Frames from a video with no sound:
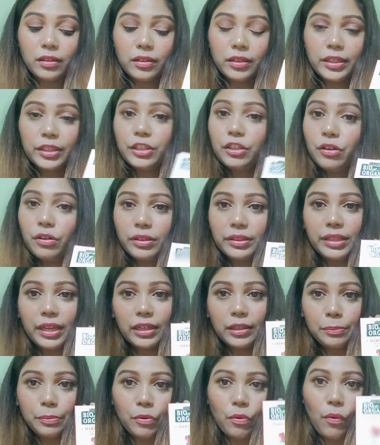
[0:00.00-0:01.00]
it's good that
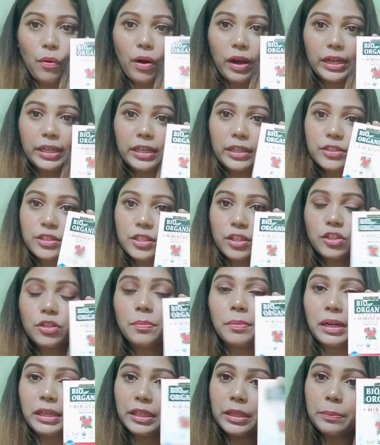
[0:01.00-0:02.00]
provided such a
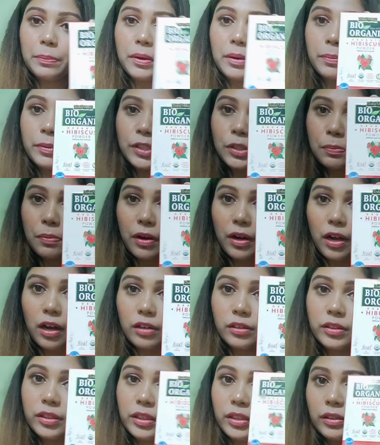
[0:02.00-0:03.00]
multi-purpose
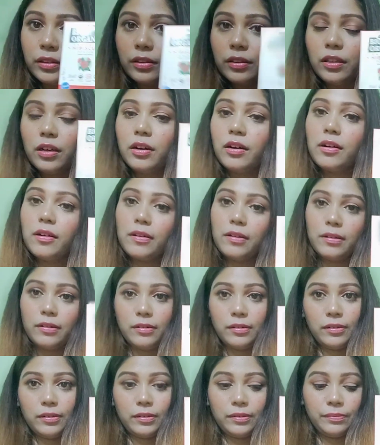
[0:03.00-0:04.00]
product in the
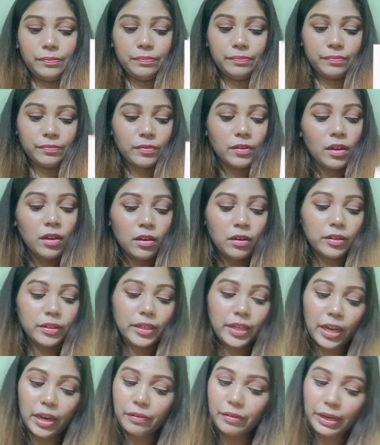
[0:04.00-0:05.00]

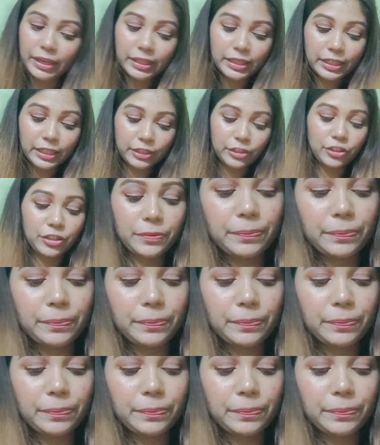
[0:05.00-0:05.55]
DIY kit.